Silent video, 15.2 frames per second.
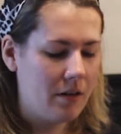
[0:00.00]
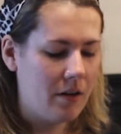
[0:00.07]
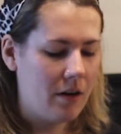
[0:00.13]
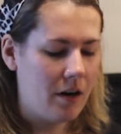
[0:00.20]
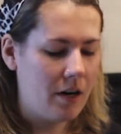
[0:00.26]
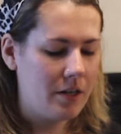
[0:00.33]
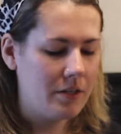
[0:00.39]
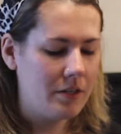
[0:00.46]

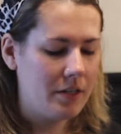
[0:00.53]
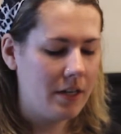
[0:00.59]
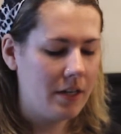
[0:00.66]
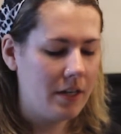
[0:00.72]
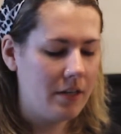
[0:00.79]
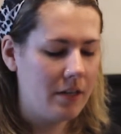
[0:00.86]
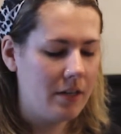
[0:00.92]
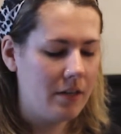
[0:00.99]

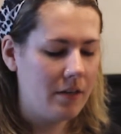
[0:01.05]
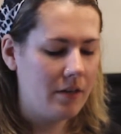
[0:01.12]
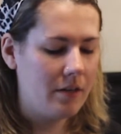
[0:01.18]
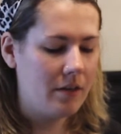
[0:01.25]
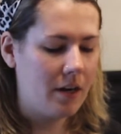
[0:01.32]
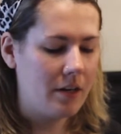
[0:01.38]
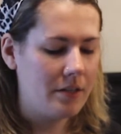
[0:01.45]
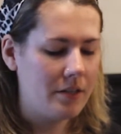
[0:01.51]

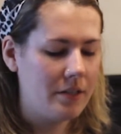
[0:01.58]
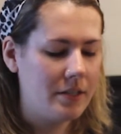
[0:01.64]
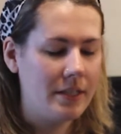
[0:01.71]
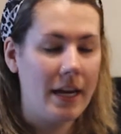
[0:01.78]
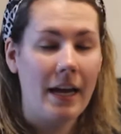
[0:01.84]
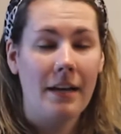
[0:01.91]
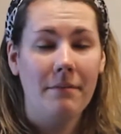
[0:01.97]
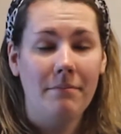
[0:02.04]

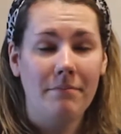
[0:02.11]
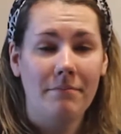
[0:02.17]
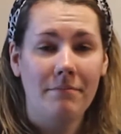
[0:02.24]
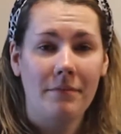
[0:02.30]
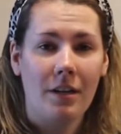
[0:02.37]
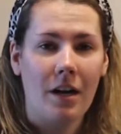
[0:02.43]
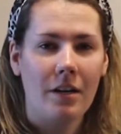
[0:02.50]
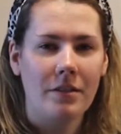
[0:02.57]
Kyrgyzstan.
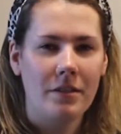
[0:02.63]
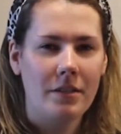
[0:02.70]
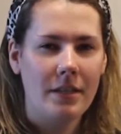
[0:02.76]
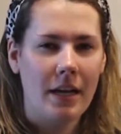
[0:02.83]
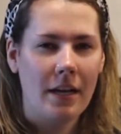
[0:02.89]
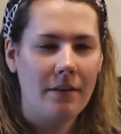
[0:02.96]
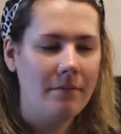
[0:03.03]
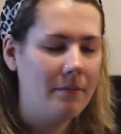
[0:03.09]

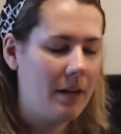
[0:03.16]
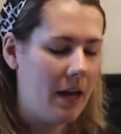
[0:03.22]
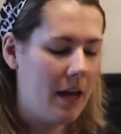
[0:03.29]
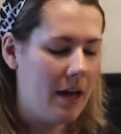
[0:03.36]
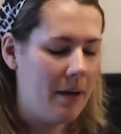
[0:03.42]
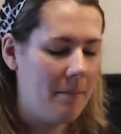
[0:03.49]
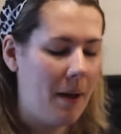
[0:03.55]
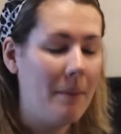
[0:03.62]

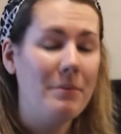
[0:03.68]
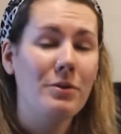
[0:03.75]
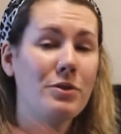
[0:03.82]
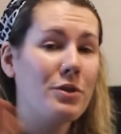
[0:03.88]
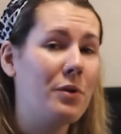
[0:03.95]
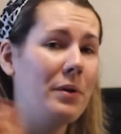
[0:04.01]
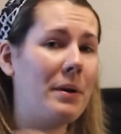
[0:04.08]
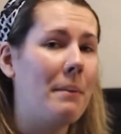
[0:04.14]
I'm
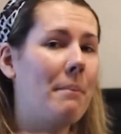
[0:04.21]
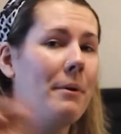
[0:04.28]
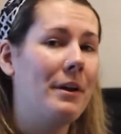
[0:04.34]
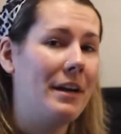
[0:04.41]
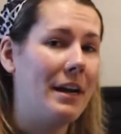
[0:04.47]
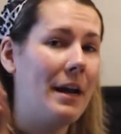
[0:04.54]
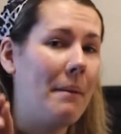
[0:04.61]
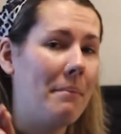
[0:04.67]
just going to
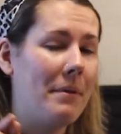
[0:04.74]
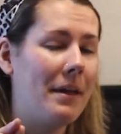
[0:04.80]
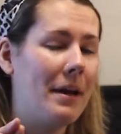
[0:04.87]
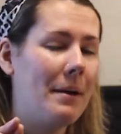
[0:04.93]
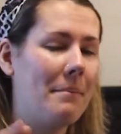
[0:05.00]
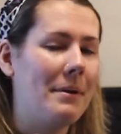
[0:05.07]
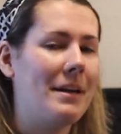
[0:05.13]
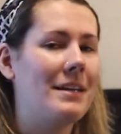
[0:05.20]
put it up
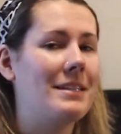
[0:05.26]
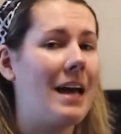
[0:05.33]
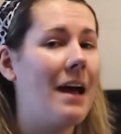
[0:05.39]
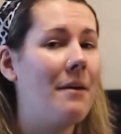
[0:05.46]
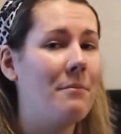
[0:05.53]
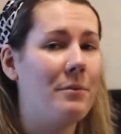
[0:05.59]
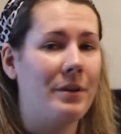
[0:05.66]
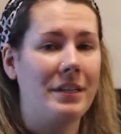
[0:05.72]
there because
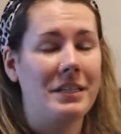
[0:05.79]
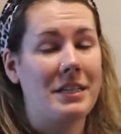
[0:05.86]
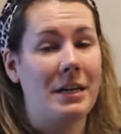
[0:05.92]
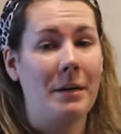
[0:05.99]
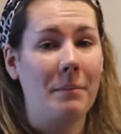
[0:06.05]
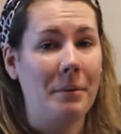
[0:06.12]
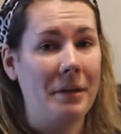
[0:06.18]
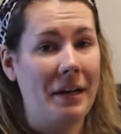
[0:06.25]
I'm really
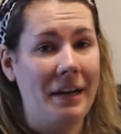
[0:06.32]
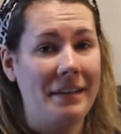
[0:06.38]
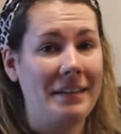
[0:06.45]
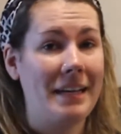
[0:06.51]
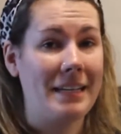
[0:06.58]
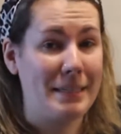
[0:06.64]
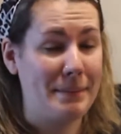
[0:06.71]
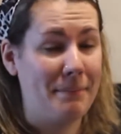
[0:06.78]
terrible at
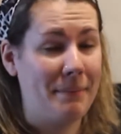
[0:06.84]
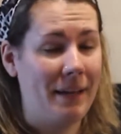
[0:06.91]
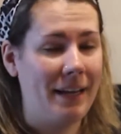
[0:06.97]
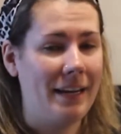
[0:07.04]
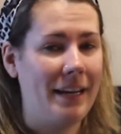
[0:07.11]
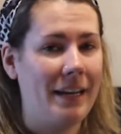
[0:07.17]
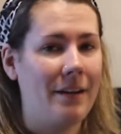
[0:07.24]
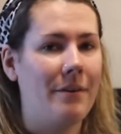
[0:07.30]

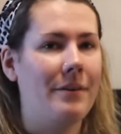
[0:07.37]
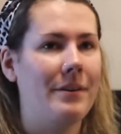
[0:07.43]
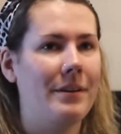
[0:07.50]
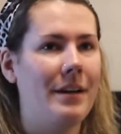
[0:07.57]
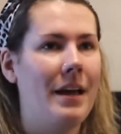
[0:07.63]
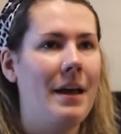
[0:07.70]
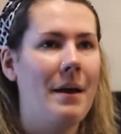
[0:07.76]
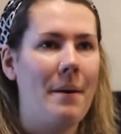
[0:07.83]
explaining
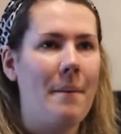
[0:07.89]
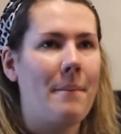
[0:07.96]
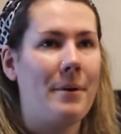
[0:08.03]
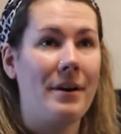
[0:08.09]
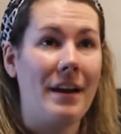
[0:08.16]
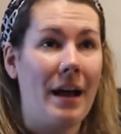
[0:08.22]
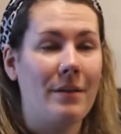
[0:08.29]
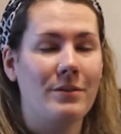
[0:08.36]
or
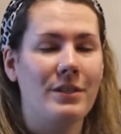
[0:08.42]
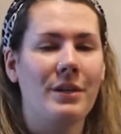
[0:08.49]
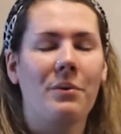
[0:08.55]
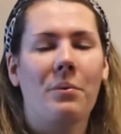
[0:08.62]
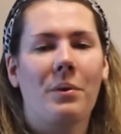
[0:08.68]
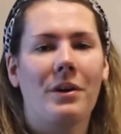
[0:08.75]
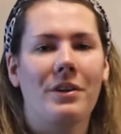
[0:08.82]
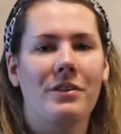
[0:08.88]

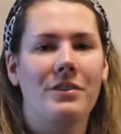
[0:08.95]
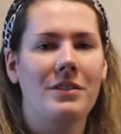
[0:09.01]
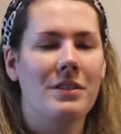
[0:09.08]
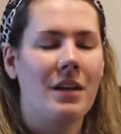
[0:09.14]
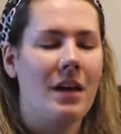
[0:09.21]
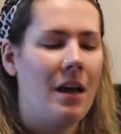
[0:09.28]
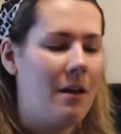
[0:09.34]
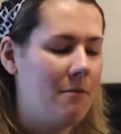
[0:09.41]
pronouncing words.